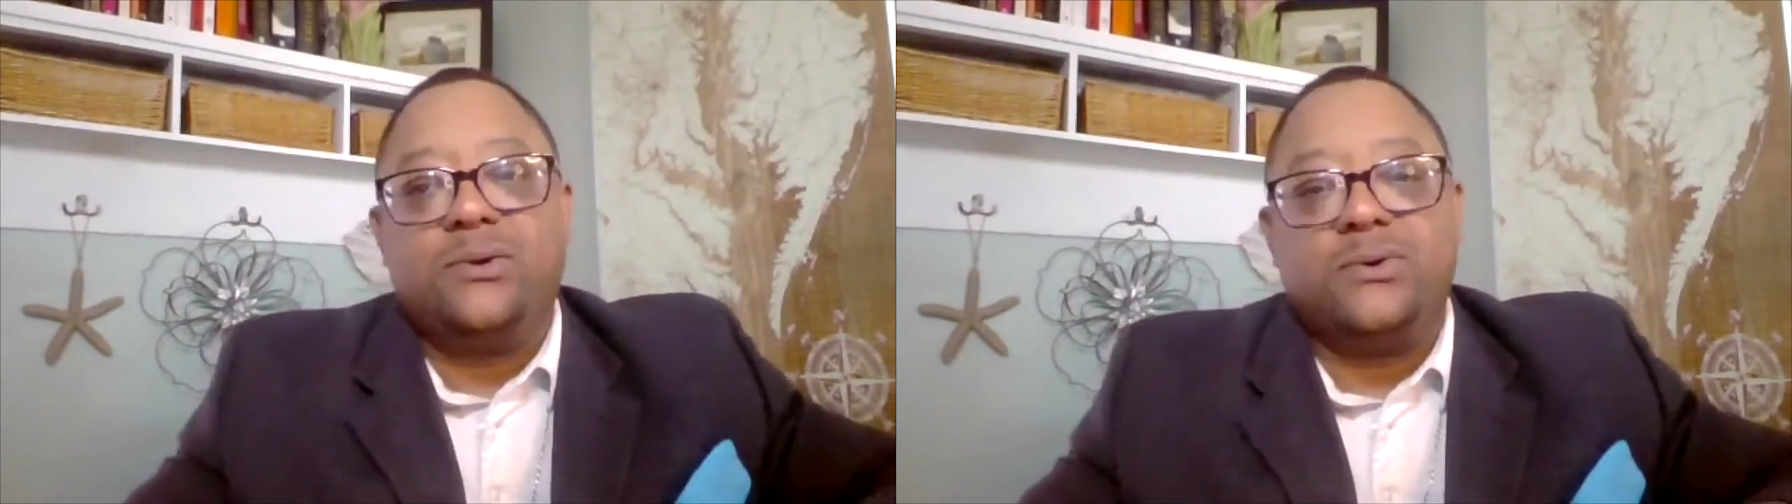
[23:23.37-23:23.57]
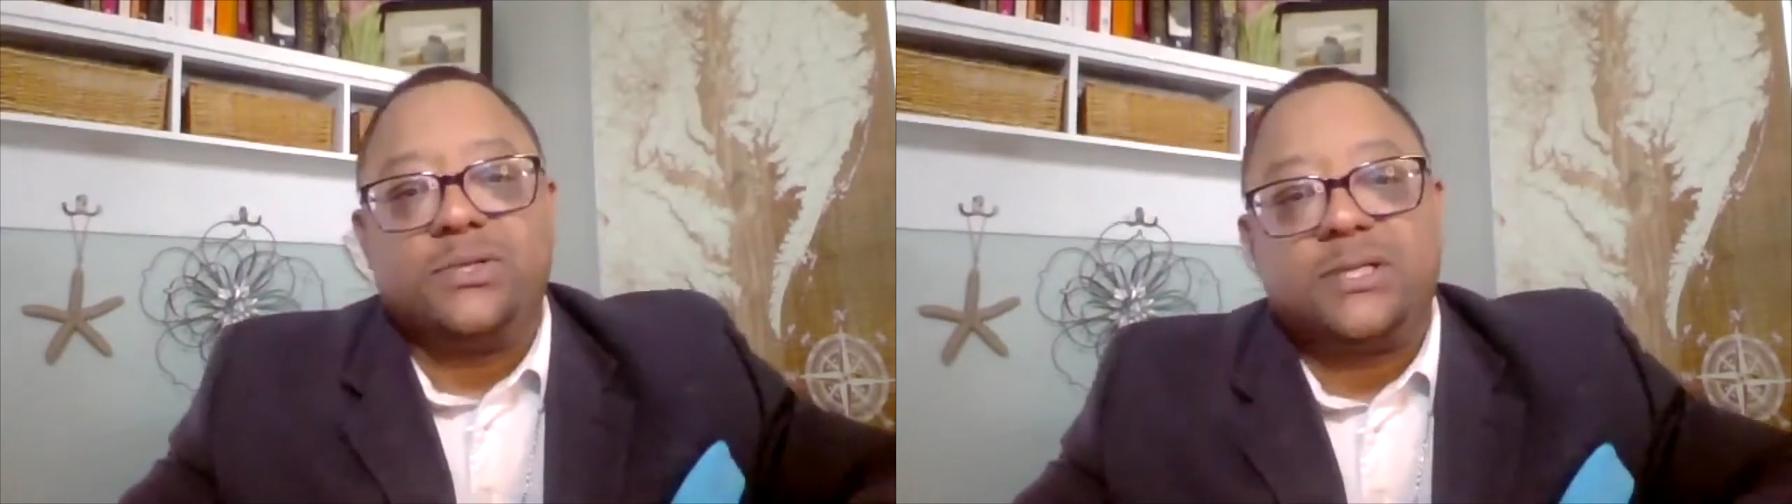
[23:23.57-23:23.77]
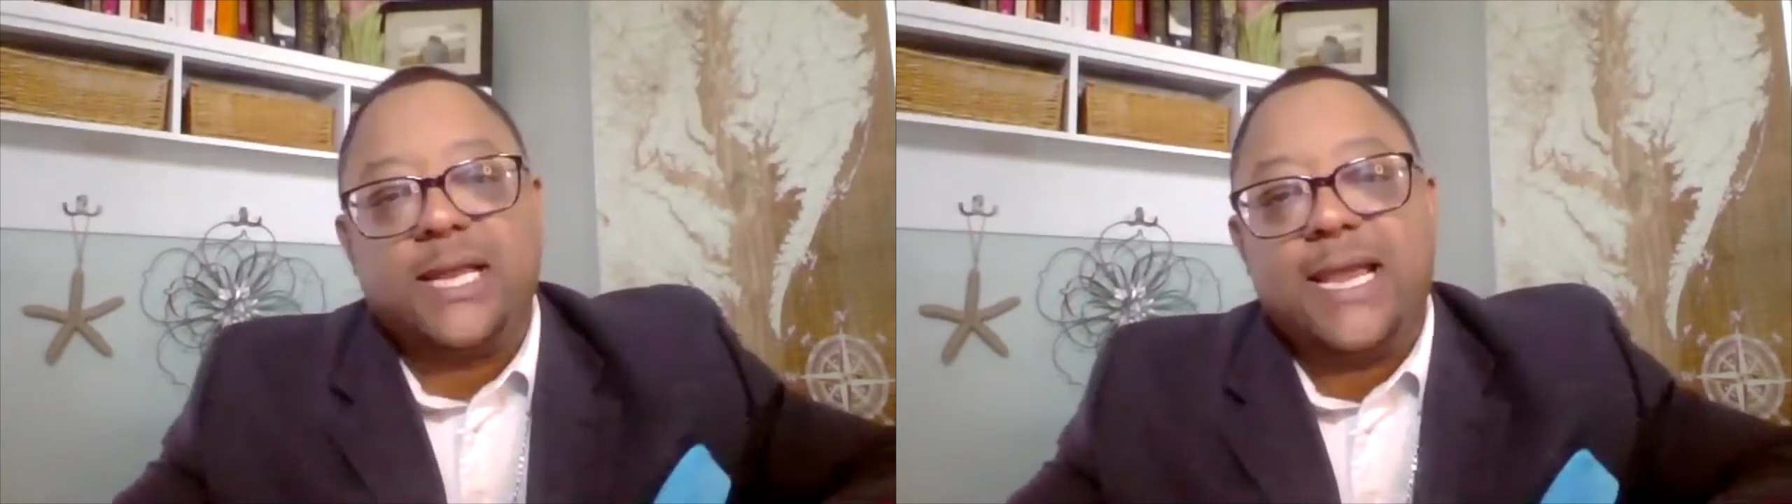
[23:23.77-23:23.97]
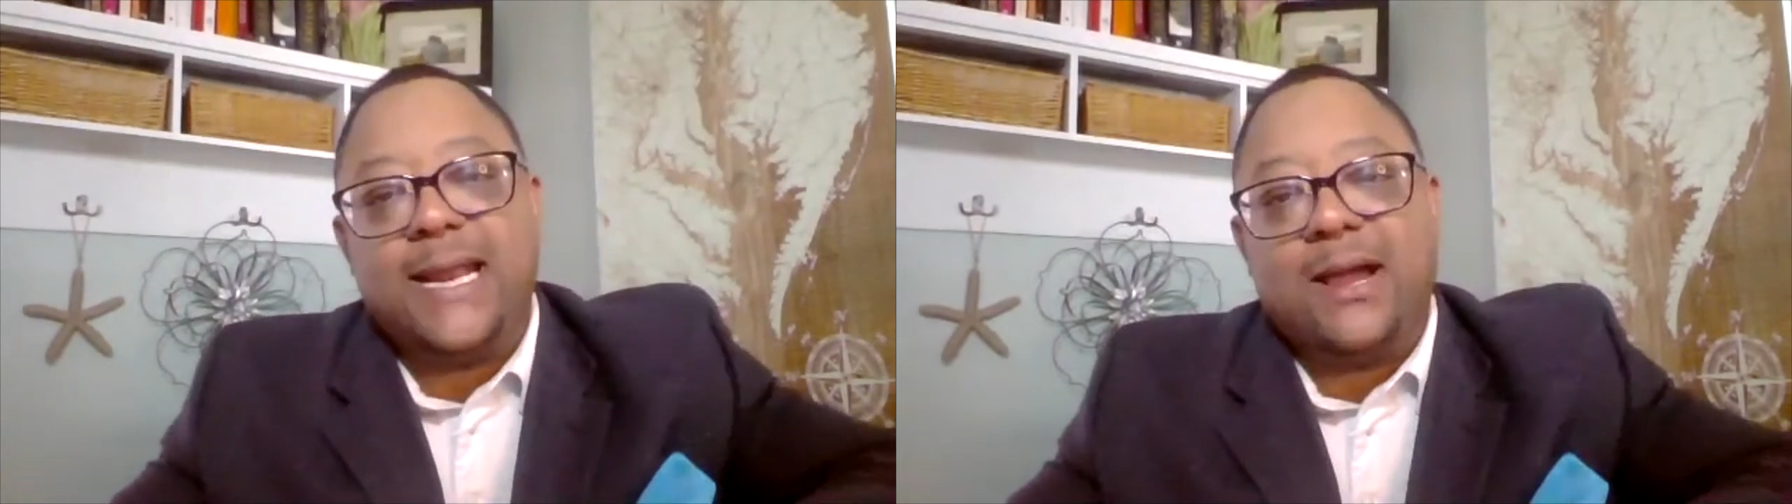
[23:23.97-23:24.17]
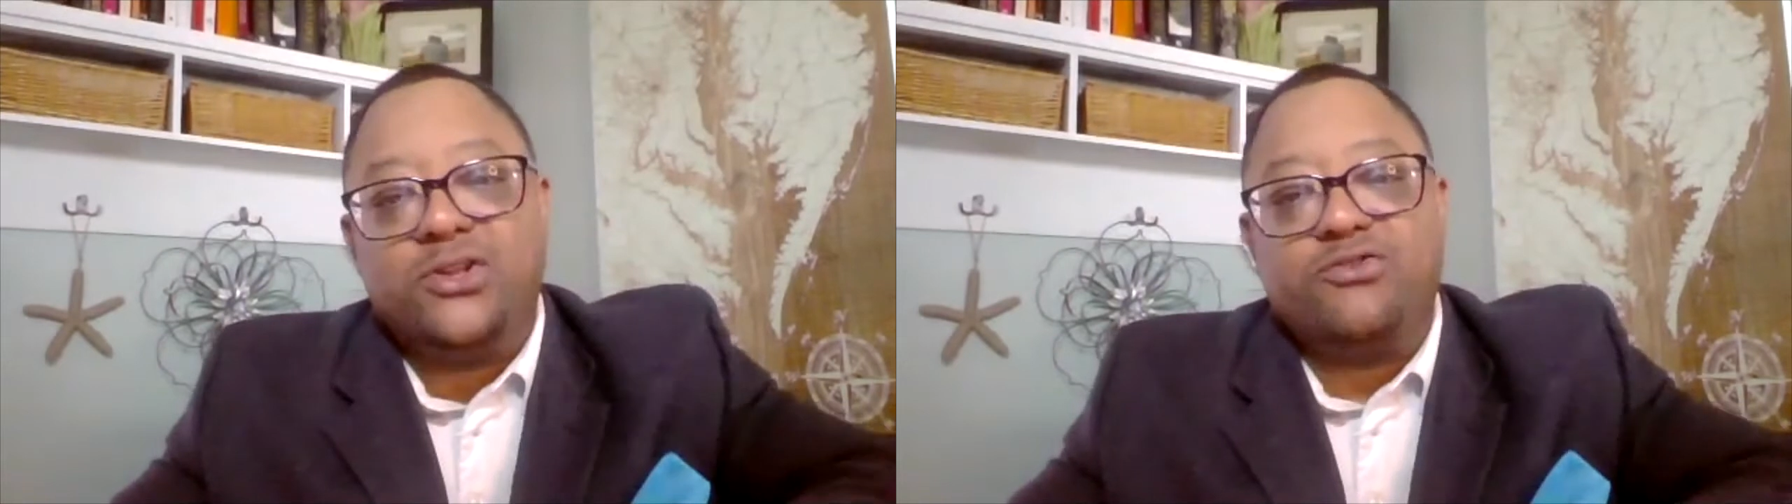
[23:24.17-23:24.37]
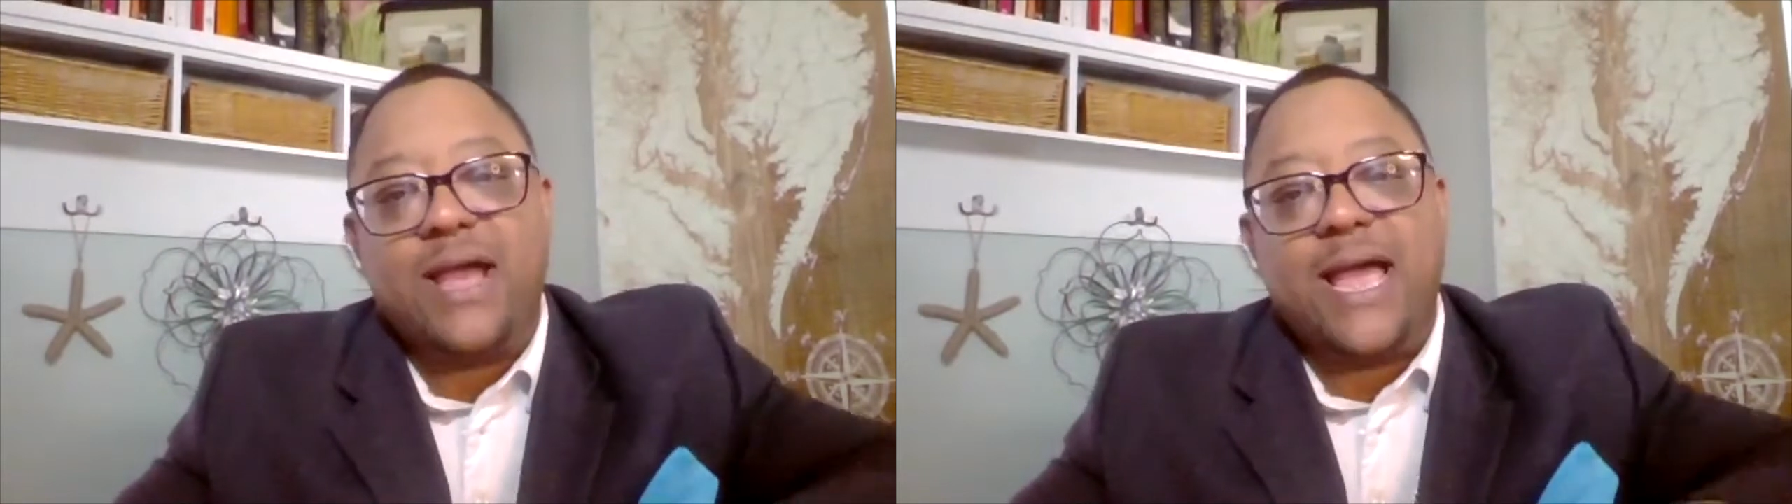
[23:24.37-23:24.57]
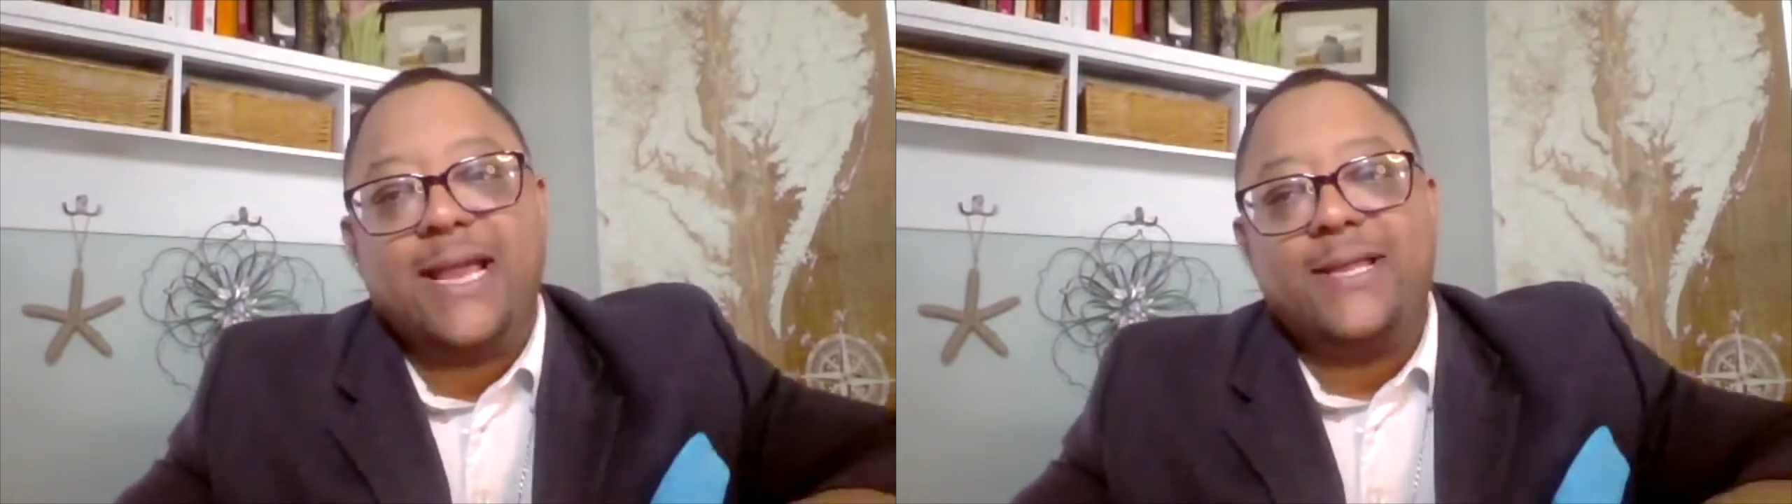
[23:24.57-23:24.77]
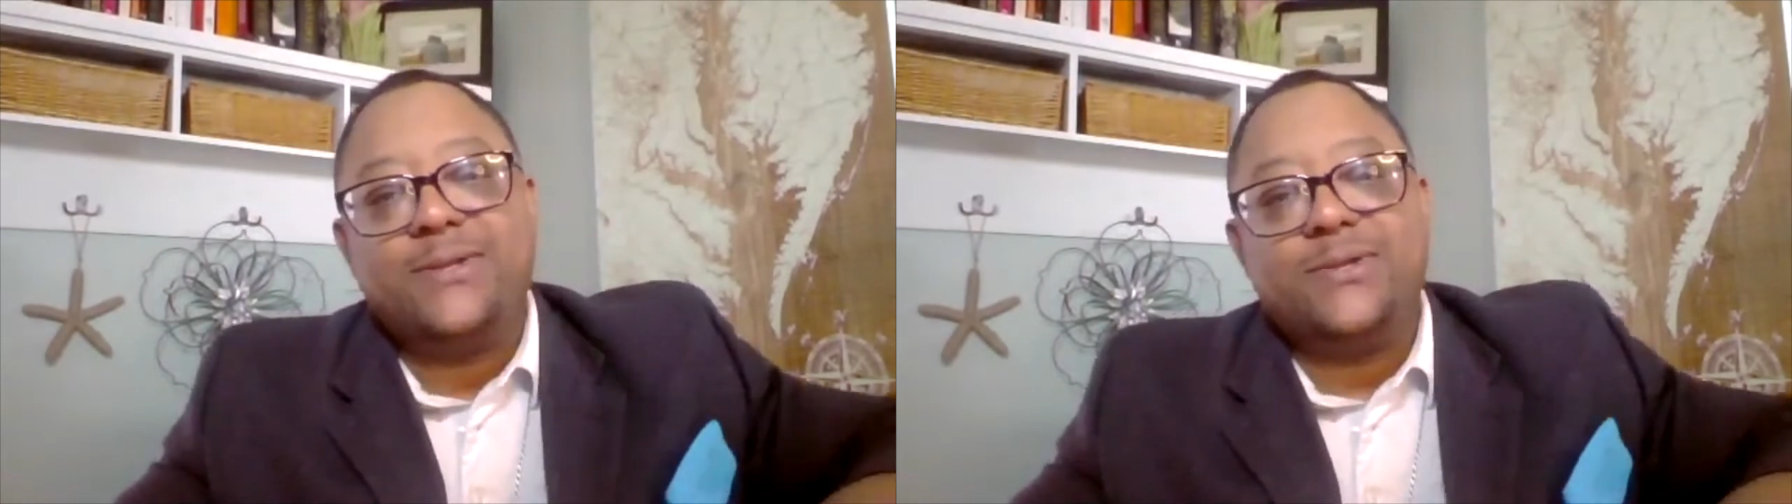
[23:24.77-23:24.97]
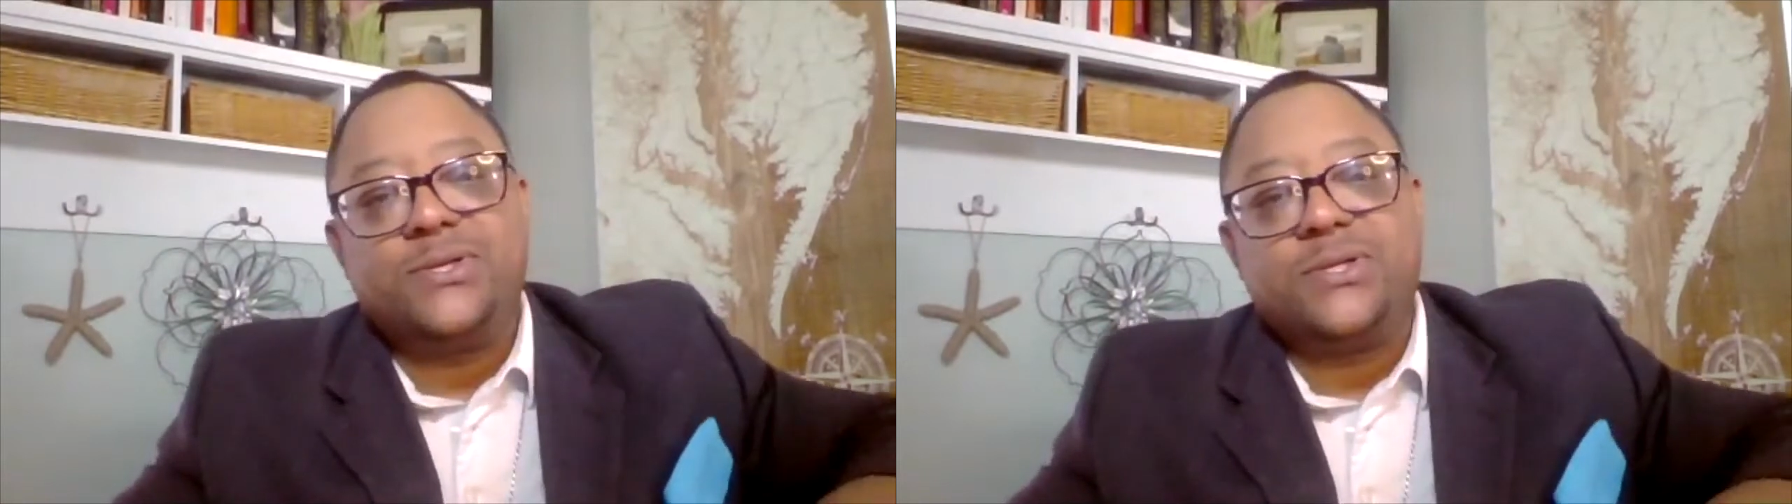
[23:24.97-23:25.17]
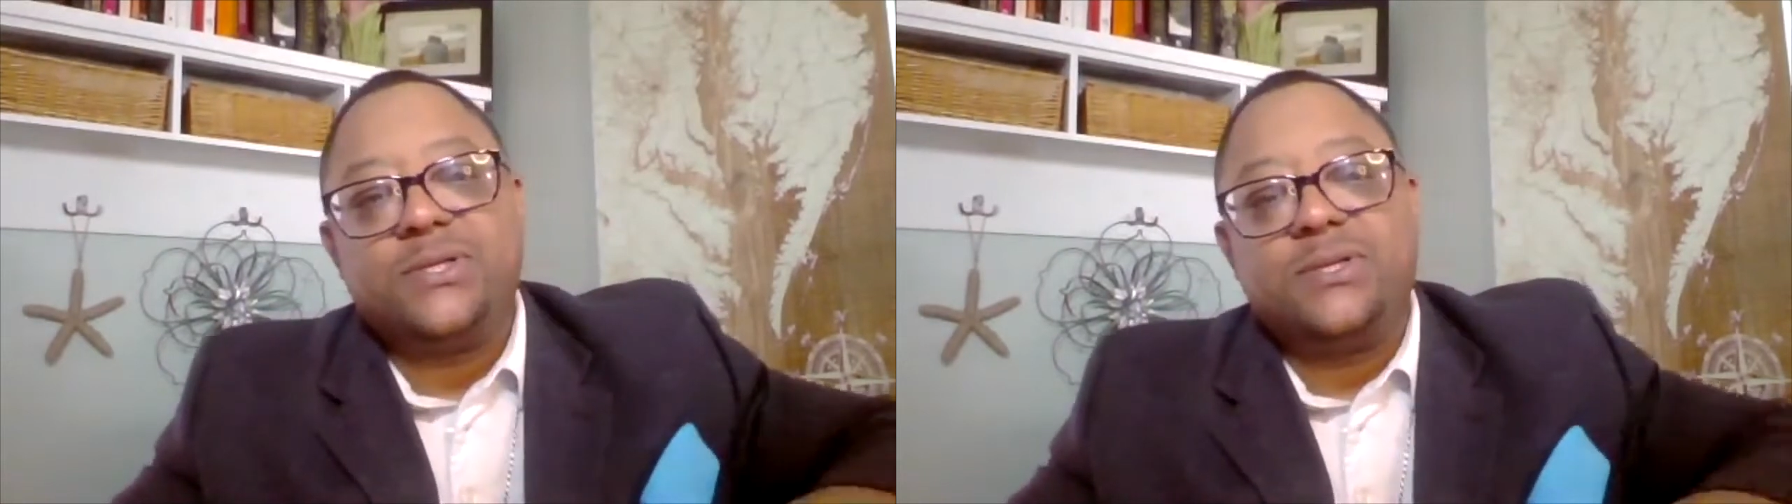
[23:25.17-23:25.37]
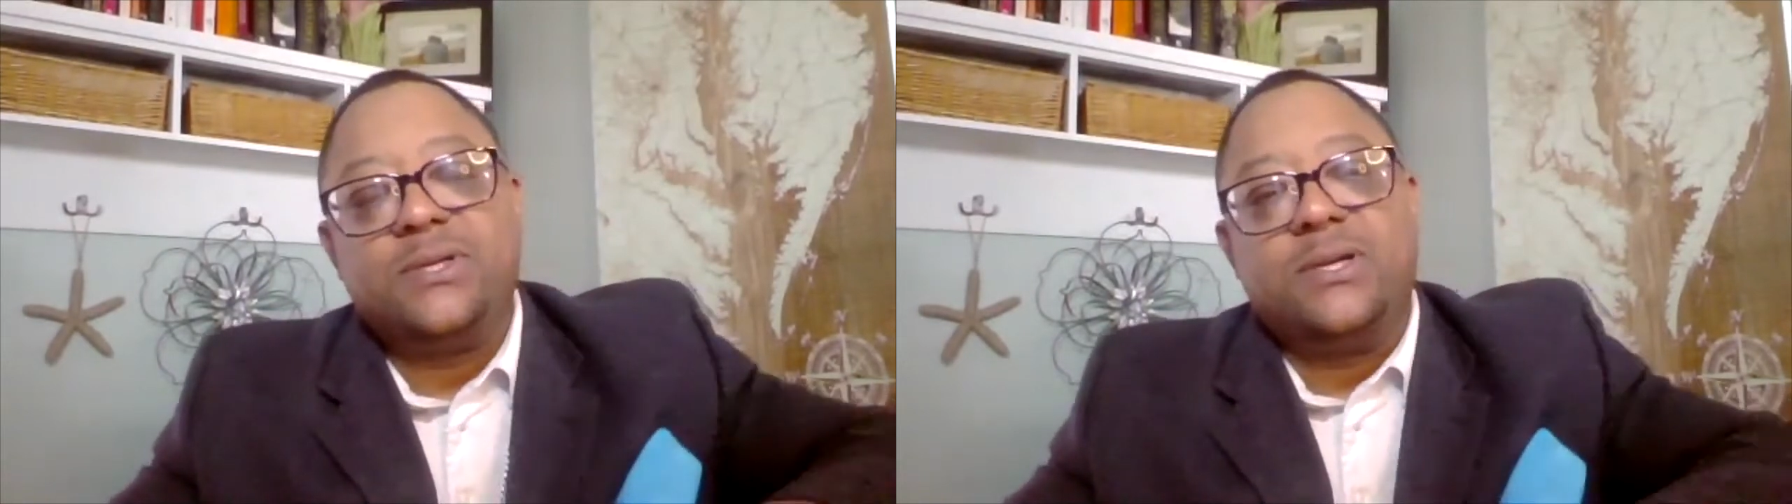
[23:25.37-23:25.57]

or slayed our dragons,